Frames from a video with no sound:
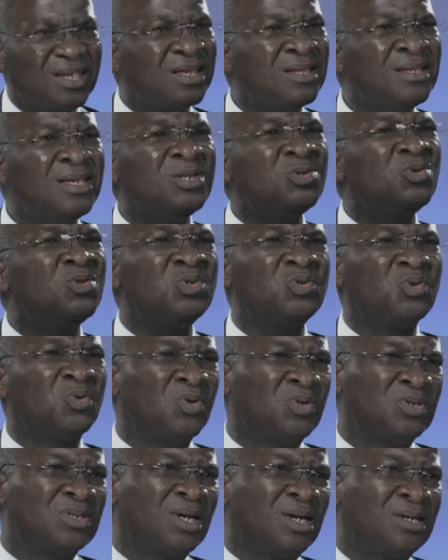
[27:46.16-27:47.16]
That's what should
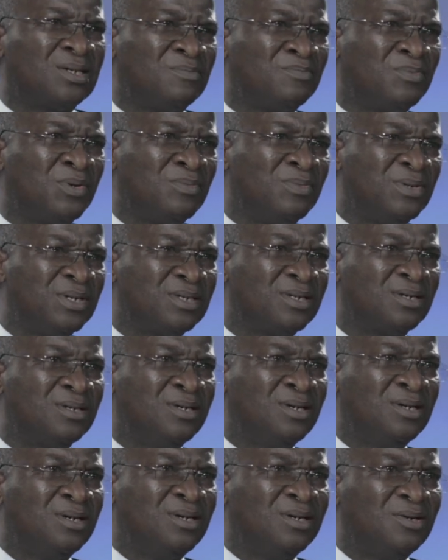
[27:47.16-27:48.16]
concern the public.
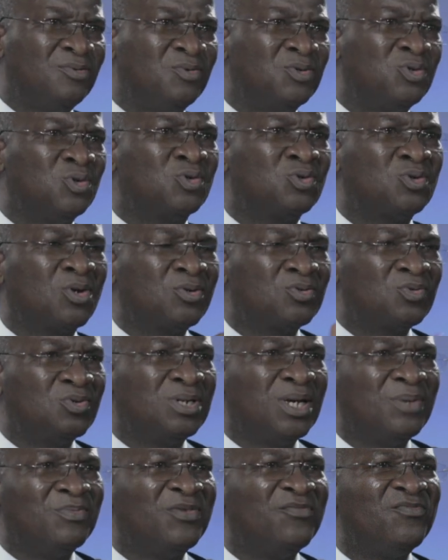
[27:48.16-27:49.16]
We should talk to
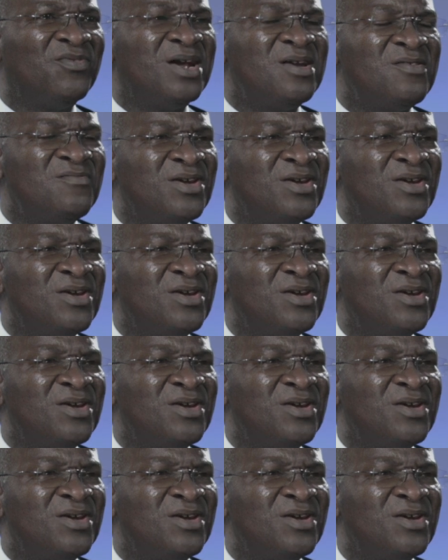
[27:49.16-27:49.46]
them in very,